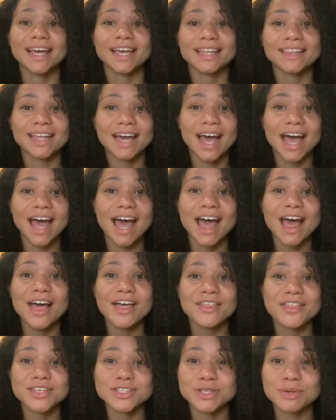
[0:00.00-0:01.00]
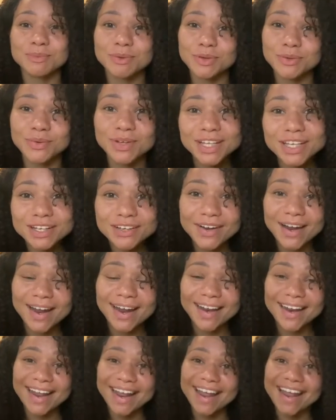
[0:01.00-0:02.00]
that this will be really
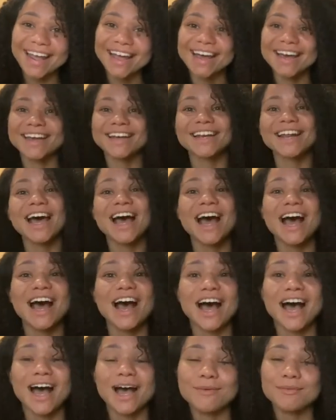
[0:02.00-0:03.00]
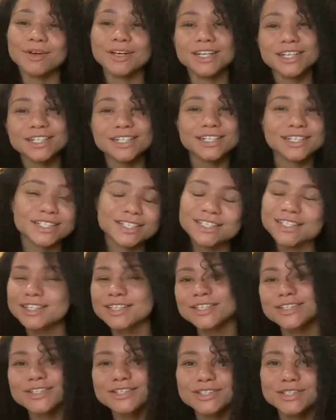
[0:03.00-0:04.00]
great, and I'm gonna just
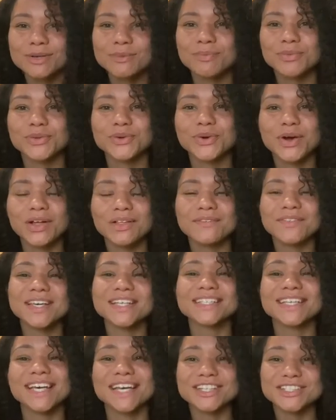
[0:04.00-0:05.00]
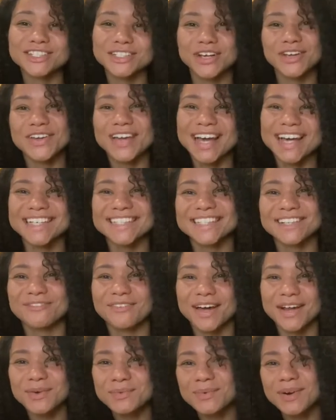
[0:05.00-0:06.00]
zoom through all this and show you guys the
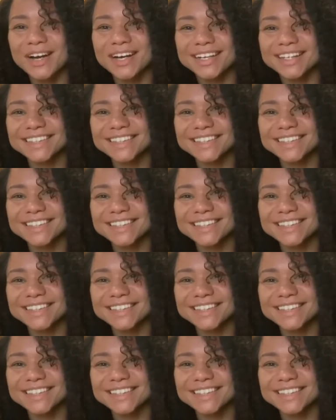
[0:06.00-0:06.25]
final product.